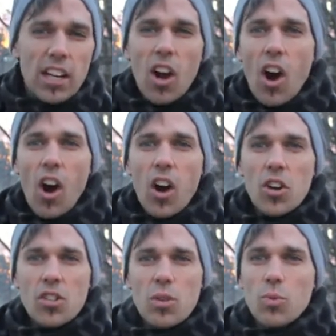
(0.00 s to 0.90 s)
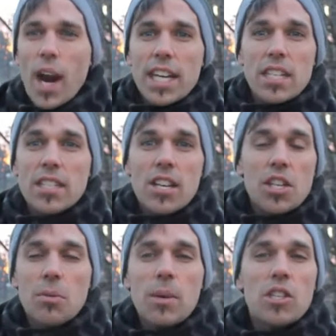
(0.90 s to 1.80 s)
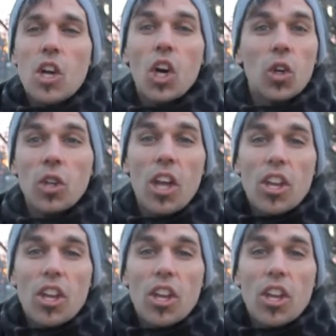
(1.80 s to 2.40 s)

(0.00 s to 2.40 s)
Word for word: in our hearts, that righteousness would be known,